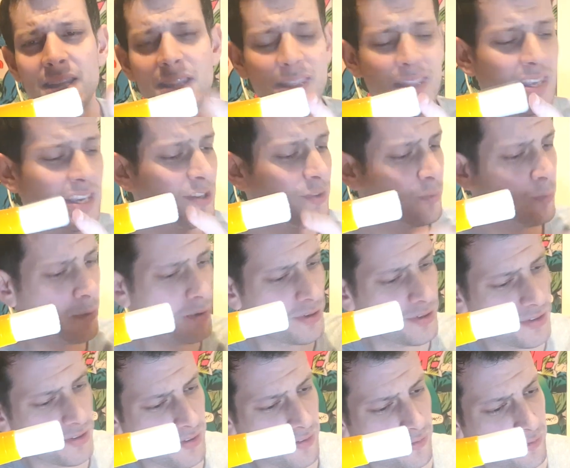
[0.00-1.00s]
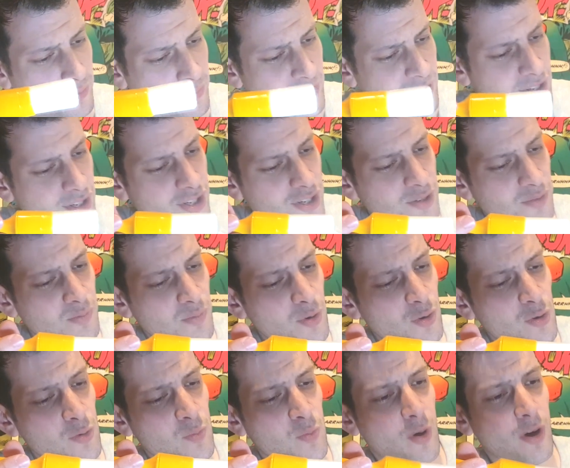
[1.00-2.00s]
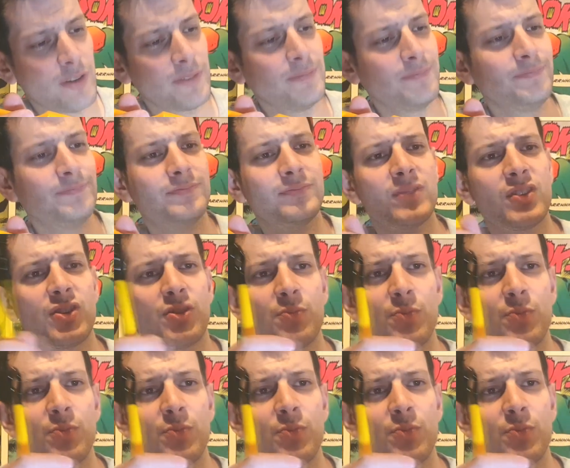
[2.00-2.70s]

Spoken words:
These ones from the small one is